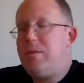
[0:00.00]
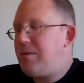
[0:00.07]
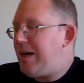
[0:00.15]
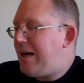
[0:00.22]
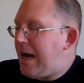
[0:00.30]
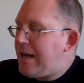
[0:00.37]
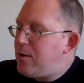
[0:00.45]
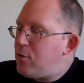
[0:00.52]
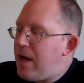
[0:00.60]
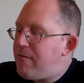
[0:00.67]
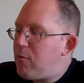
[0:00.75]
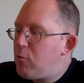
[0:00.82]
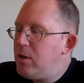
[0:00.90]
I don't
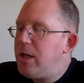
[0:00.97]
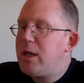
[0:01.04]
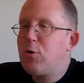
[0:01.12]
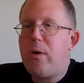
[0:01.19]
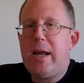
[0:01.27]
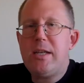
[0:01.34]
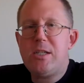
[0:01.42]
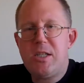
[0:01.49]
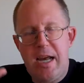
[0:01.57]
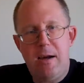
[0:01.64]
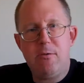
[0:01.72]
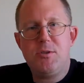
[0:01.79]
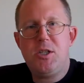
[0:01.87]
have a really great
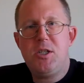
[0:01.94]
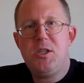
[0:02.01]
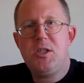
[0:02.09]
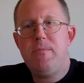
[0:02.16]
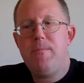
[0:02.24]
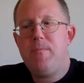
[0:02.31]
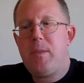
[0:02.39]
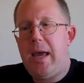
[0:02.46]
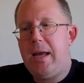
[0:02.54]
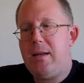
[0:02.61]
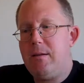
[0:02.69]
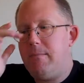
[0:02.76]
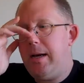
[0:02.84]
sound system,
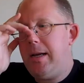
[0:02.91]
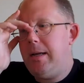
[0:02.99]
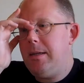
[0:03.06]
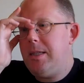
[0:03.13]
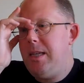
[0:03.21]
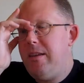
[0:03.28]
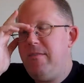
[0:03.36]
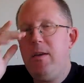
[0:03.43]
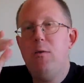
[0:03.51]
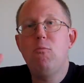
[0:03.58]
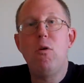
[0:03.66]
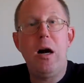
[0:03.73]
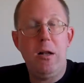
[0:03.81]
and my
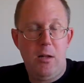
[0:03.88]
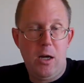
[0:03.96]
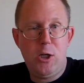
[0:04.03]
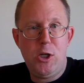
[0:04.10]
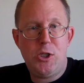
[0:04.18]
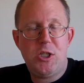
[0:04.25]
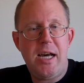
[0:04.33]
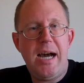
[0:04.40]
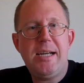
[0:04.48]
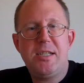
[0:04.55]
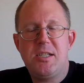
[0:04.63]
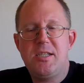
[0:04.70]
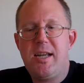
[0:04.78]
TV, well, a good
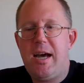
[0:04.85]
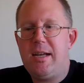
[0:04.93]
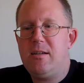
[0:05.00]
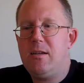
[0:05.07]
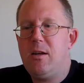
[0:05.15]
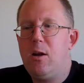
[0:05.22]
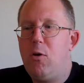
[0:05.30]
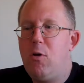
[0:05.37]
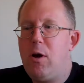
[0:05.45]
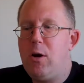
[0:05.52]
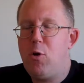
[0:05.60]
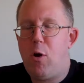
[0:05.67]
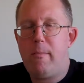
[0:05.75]
size, is not, you
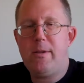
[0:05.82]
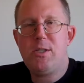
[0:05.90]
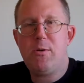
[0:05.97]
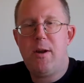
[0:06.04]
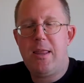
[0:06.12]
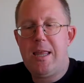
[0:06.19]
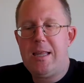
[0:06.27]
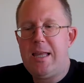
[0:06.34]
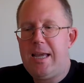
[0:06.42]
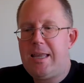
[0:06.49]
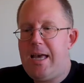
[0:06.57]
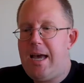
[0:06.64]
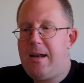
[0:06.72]
know, enormous or anything
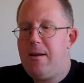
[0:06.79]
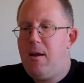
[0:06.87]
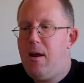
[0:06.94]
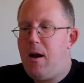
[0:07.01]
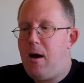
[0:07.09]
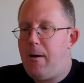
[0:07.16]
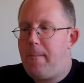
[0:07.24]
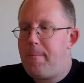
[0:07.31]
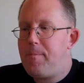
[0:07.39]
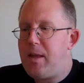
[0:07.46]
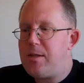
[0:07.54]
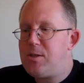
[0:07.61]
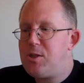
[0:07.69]
like that.
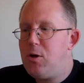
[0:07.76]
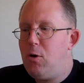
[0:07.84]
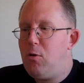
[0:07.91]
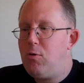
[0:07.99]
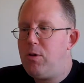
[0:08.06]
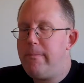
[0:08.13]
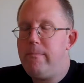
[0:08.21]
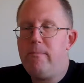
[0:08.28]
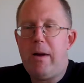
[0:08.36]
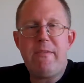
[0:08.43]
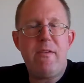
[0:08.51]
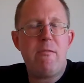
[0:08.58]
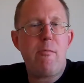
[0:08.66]
And so
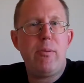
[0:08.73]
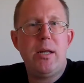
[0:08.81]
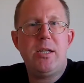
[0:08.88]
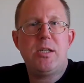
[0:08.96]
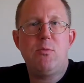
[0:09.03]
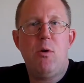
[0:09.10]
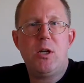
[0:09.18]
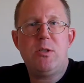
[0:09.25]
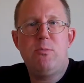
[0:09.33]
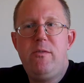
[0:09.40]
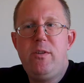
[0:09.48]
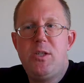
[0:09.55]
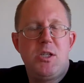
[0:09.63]
my favorite place to
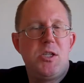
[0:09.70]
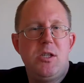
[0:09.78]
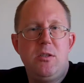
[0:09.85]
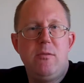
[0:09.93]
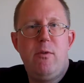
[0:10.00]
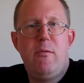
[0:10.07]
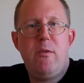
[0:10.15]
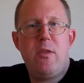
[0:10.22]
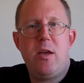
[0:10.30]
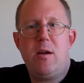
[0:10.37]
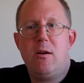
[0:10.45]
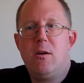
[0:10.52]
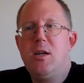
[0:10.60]
movies is still the movie
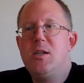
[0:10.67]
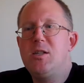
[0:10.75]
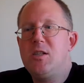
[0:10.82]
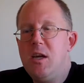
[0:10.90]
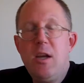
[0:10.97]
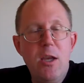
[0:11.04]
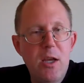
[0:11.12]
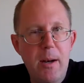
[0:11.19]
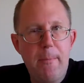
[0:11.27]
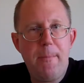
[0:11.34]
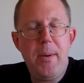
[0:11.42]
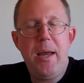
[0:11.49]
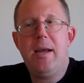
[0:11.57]
theater, because you
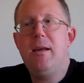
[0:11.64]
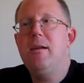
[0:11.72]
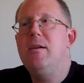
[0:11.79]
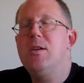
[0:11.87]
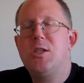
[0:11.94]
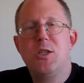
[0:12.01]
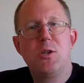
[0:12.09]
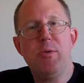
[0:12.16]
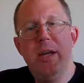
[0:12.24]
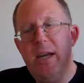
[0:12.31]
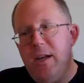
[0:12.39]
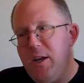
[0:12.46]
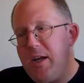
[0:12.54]
get a big
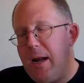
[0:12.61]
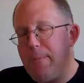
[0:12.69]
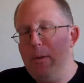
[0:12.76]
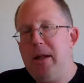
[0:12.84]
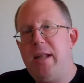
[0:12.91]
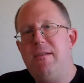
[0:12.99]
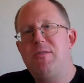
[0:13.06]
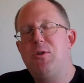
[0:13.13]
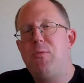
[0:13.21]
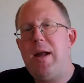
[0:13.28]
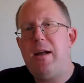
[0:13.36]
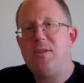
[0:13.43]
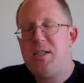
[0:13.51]
screen, you got plenty of
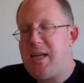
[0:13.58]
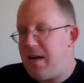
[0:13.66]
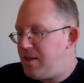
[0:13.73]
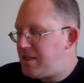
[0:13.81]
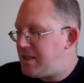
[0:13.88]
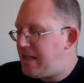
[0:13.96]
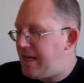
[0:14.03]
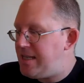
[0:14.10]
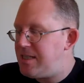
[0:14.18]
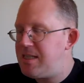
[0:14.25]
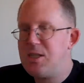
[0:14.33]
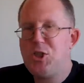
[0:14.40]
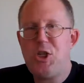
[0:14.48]
surround sound, it's
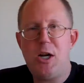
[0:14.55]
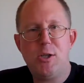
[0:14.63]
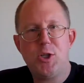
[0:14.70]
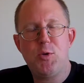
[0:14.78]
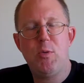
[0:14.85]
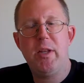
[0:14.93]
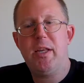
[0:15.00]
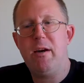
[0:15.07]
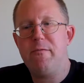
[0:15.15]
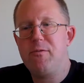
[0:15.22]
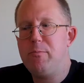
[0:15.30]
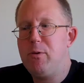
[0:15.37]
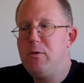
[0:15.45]
nice, the chairs are really
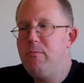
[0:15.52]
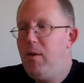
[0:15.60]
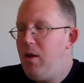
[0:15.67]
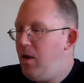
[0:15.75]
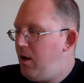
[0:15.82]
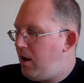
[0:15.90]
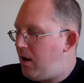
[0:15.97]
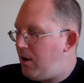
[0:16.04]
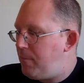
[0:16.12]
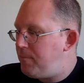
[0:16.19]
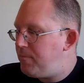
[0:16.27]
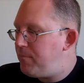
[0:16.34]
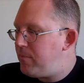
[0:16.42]
comfortable.
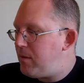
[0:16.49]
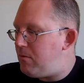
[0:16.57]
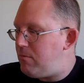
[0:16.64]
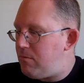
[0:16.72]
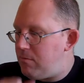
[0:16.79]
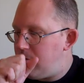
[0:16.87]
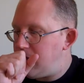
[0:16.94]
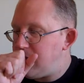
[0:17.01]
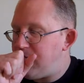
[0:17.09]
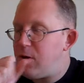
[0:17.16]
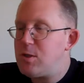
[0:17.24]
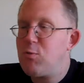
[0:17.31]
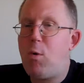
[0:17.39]
as
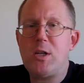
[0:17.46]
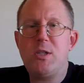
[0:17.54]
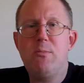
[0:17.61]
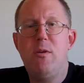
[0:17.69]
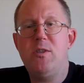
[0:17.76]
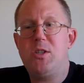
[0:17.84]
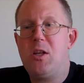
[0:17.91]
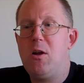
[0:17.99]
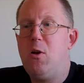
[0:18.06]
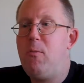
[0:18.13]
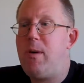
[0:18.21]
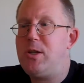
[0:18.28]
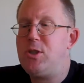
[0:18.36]
far as watching movies at
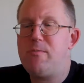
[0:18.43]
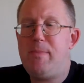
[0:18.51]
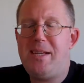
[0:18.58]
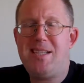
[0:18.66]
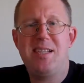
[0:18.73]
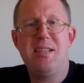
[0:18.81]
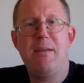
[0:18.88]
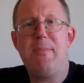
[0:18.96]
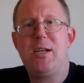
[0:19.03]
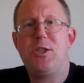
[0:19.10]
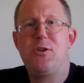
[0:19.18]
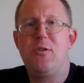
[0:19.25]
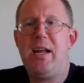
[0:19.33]
home, I just basically
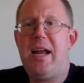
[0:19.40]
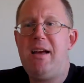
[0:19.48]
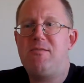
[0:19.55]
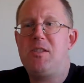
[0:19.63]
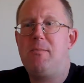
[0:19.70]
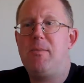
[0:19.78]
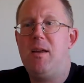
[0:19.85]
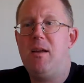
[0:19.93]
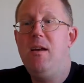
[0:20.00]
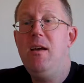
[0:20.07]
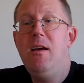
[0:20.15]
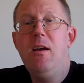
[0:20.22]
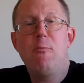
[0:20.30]
make sure that I have something
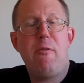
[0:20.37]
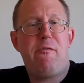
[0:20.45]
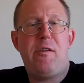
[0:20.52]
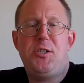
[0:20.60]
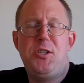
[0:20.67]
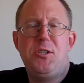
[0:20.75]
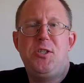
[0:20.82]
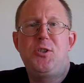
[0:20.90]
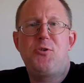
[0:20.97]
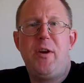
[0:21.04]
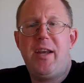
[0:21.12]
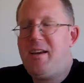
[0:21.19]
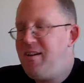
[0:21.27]
refreshing to
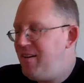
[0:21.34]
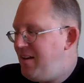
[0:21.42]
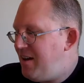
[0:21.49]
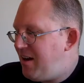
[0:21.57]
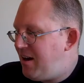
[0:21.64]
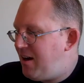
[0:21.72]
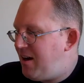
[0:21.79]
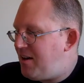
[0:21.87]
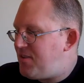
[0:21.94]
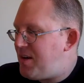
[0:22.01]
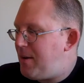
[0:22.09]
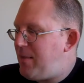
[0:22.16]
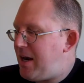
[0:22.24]
drink, and
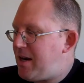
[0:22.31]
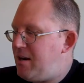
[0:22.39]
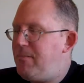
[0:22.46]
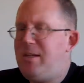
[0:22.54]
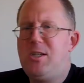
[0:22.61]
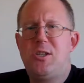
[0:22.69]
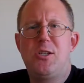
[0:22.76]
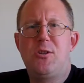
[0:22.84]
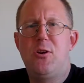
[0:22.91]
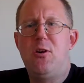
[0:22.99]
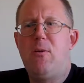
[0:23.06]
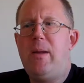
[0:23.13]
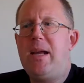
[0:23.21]
then I'm not going to be
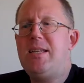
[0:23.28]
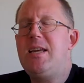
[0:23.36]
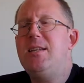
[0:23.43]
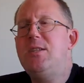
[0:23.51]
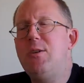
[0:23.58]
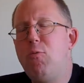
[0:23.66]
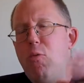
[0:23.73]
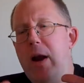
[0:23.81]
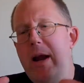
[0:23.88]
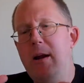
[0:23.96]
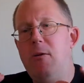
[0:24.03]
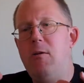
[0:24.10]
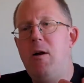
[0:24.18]
disturbed. I tend to
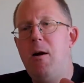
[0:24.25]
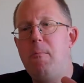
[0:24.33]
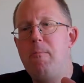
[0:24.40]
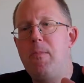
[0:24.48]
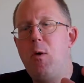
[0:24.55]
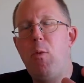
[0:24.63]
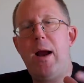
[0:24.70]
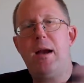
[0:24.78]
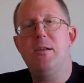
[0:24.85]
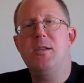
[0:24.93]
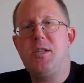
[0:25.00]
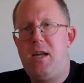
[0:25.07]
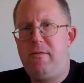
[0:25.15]
wear
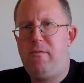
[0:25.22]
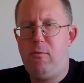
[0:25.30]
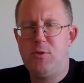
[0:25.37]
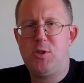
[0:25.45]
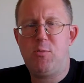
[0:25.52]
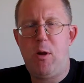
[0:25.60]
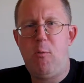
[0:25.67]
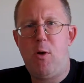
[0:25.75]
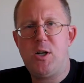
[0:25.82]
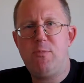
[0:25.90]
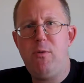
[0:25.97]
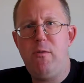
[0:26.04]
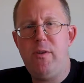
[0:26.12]
wireless headphones when I
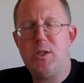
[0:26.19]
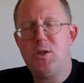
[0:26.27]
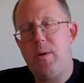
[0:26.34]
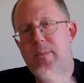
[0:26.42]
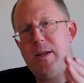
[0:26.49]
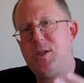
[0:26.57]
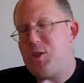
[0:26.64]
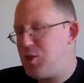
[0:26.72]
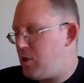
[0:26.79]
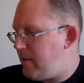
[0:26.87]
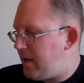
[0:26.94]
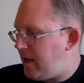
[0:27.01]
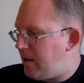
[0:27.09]
watch movies, so I'm not
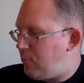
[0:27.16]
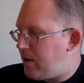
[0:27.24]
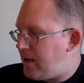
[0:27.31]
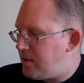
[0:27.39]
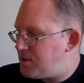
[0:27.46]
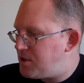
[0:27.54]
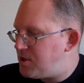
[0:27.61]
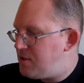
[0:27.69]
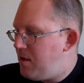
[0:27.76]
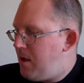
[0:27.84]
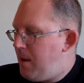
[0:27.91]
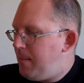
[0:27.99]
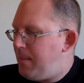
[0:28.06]
disturbing anyone else.
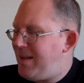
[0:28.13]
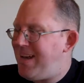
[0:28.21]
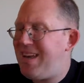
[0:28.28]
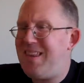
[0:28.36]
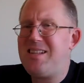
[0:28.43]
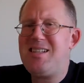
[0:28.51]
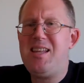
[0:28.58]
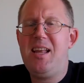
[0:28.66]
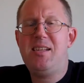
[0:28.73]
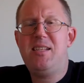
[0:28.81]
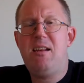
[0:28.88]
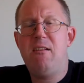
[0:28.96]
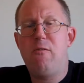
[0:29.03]
But yeah, that's the
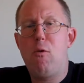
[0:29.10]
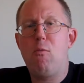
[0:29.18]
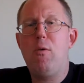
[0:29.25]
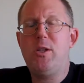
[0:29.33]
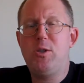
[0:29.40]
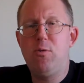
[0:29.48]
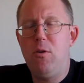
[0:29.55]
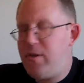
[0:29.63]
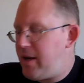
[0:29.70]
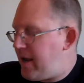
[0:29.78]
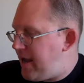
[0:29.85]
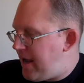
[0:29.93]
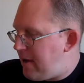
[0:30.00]
extent of a ritual
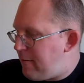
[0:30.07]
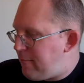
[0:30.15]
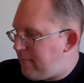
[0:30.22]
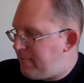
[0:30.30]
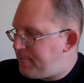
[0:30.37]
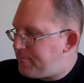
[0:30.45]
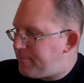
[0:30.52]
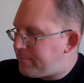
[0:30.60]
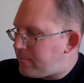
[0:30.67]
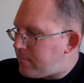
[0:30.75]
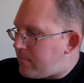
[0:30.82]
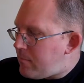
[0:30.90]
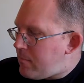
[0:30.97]
that I have.
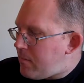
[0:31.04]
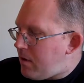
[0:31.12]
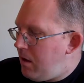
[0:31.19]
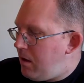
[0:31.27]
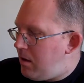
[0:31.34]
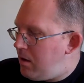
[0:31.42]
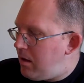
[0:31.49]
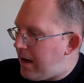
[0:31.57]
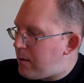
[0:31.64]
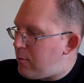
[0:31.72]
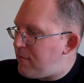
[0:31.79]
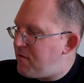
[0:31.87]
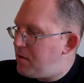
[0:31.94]

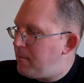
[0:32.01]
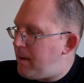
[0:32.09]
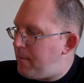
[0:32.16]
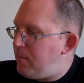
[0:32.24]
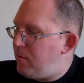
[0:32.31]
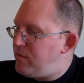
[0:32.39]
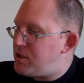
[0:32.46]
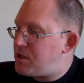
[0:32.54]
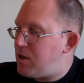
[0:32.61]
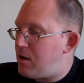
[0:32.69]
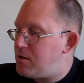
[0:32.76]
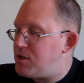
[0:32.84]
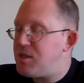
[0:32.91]
How do I feel about movie
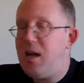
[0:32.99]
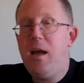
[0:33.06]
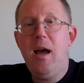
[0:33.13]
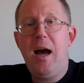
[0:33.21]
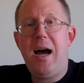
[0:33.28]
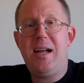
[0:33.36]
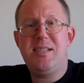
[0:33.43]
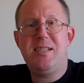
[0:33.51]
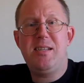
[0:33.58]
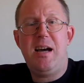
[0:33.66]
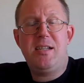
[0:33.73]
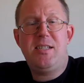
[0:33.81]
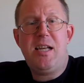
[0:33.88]
stars
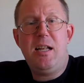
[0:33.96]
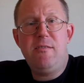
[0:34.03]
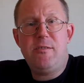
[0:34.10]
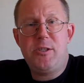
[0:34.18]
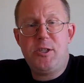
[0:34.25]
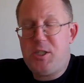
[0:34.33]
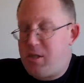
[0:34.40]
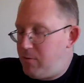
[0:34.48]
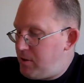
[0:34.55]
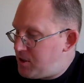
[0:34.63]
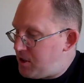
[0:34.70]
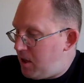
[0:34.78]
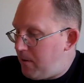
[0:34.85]
on television
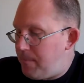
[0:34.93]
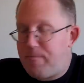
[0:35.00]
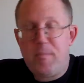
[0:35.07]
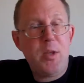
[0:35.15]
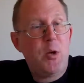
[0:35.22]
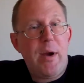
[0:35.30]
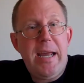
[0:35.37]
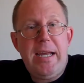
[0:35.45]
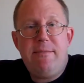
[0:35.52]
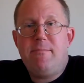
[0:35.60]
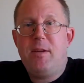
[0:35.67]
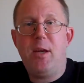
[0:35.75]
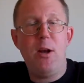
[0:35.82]
series?
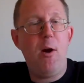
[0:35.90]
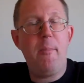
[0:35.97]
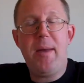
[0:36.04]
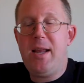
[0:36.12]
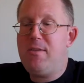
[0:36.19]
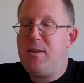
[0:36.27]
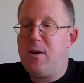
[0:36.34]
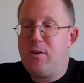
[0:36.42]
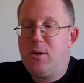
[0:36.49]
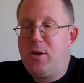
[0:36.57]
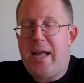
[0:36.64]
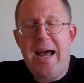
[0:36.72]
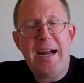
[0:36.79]
Great. You know, I mean, they're
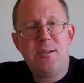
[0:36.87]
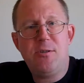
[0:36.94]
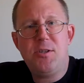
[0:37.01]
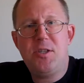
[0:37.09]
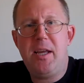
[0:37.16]
good actors.